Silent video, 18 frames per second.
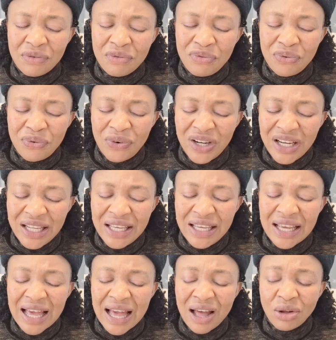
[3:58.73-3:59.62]

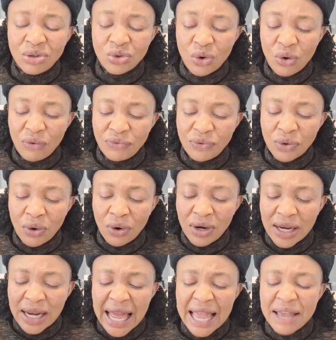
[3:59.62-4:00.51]
flee out of your
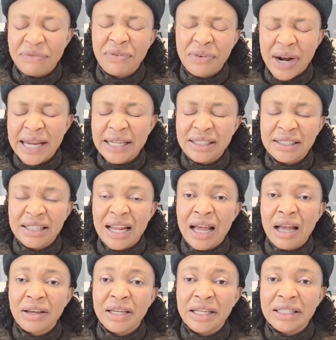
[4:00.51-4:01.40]
life right
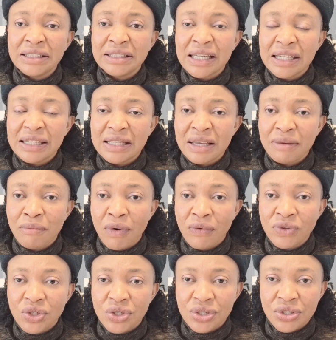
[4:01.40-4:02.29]
now in the name
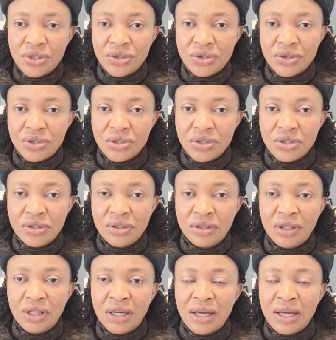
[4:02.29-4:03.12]
of Jesus.